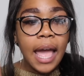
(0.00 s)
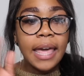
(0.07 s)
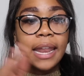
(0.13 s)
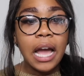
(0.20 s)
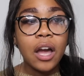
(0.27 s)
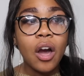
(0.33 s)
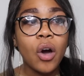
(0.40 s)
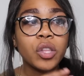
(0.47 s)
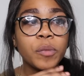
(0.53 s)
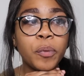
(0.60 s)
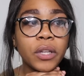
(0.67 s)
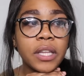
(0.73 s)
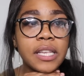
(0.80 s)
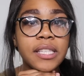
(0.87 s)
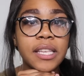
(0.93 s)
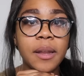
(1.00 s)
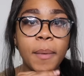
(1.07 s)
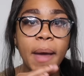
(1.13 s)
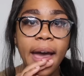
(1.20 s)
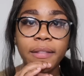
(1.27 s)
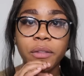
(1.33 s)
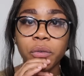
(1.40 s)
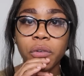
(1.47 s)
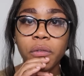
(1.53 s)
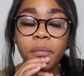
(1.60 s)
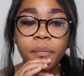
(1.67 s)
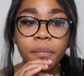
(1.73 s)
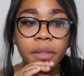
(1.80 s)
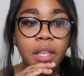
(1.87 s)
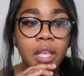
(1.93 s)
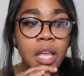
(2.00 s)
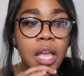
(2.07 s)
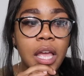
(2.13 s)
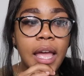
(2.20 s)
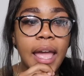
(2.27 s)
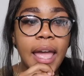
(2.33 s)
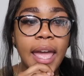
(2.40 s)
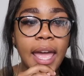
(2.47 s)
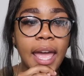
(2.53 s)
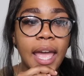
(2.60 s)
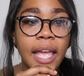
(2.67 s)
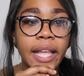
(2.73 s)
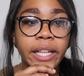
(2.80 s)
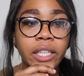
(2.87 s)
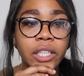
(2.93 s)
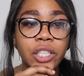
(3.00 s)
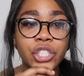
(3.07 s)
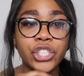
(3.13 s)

And I called the police in the bathroom. And